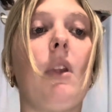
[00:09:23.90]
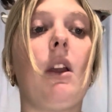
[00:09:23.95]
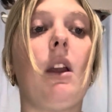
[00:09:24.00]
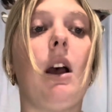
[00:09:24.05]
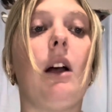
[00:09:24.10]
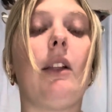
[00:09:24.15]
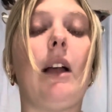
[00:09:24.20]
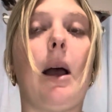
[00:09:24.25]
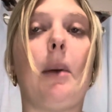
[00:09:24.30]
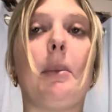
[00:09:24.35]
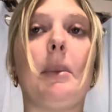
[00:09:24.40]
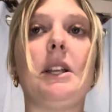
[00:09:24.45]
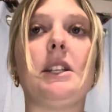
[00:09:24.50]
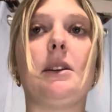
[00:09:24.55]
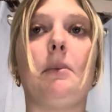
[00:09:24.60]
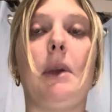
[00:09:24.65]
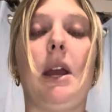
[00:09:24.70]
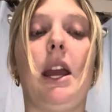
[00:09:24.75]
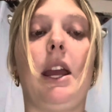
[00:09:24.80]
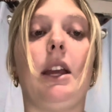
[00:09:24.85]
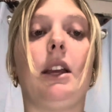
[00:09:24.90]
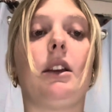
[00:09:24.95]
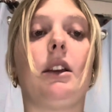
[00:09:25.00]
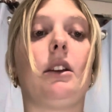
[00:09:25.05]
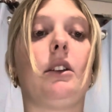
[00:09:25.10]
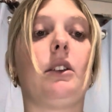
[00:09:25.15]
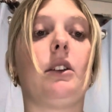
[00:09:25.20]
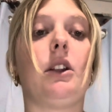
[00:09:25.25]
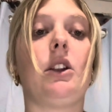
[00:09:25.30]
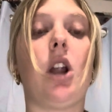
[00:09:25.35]
allow me to make
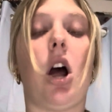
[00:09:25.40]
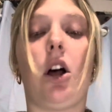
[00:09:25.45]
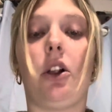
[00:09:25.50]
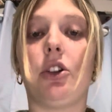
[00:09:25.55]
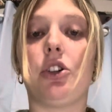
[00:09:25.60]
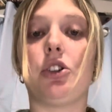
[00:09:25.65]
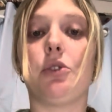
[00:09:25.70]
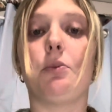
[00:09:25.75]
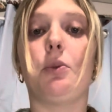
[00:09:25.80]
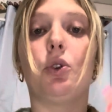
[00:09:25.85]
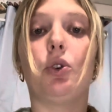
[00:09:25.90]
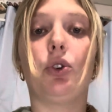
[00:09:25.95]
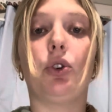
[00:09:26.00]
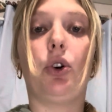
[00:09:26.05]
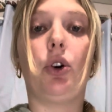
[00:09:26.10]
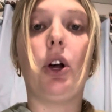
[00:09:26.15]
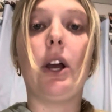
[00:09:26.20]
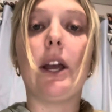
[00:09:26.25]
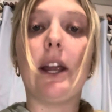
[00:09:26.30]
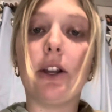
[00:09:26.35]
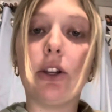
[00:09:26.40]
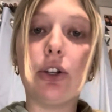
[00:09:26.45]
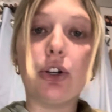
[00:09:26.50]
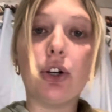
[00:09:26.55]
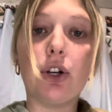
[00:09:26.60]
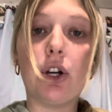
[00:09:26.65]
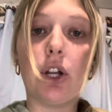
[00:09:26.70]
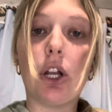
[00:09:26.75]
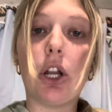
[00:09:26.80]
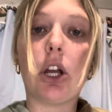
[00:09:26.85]
knowledgeable and
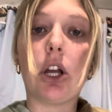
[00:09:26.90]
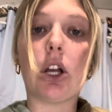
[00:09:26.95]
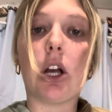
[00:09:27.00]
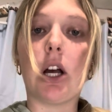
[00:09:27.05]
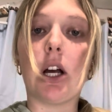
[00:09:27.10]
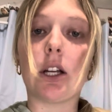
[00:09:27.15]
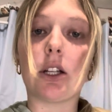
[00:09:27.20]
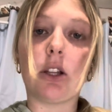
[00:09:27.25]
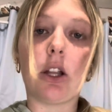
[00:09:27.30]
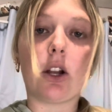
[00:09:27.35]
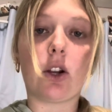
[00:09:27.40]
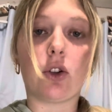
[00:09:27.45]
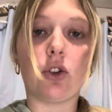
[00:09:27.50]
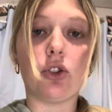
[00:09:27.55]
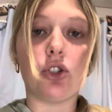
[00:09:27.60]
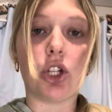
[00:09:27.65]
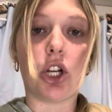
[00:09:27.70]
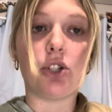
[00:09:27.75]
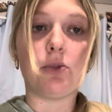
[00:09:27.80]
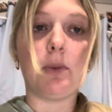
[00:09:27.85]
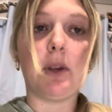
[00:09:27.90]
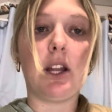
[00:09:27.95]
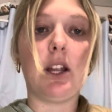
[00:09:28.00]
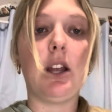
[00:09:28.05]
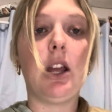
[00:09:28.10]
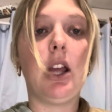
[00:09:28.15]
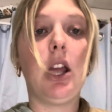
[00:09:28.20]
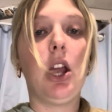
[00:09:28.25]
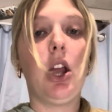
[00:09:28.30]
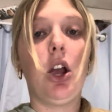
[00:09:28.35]
good clinical judgment
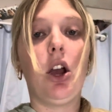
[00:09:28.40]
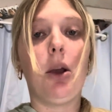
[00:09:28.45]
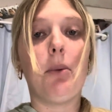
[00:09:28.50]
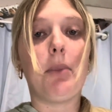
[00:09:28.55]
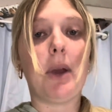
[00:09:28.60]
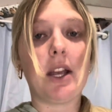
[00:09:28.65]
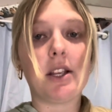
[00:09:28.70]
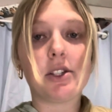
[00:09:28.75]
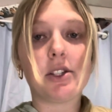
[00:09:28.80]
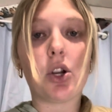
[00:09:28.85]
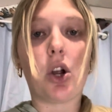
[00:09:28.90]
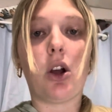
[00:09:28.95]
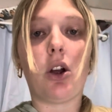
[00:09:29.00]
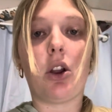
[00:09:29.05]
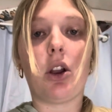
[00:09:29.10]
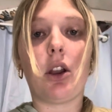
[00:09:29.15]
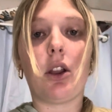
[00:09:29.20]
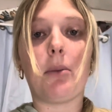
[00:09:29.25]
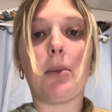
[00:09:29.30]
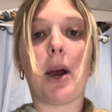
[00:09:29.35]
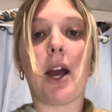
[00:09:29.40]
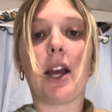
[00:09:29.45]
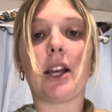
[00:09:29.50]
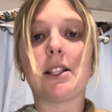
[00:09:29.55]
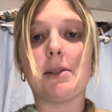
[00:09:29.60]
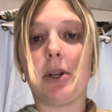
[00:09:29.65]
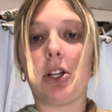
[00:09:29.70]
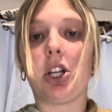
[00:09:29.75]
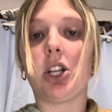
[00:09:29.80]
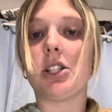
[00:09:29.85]
based on my
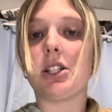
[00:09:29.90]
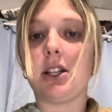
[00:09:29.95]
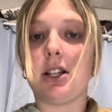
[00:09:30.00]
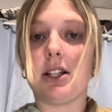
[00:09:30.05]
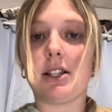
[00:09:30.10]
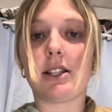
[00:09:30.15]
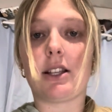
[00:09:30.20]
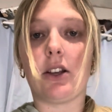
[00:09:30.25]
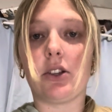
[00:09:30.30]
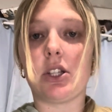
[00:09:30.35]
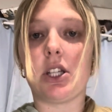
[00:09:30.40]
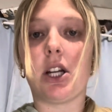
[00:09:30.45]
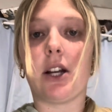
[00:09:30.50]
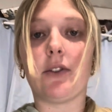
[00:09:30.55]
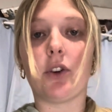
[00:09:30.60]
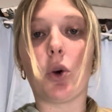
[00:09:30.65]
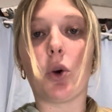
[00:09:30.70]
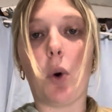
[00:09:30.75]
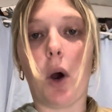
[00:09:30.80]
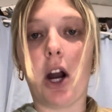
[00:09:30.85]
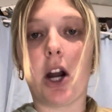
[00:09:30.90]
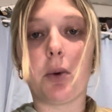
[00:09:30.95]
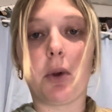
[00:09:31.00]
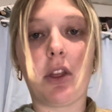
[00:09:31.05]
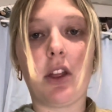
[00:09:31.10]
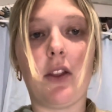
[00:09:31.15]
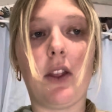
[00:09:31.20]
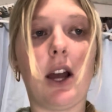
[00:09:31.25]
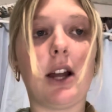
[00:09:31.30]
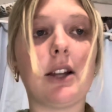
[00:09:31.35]
experience and the skills that I've acquired
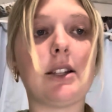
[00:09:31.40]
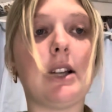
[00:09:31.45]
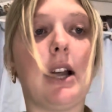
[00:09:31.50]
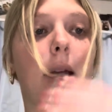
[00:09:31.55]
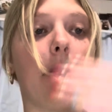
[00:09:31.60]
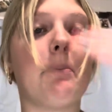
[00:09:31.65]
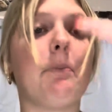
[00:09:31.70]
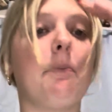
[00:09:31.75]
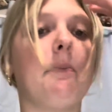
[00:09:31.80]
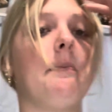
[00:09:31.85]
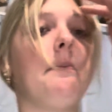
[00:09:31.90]
within that time.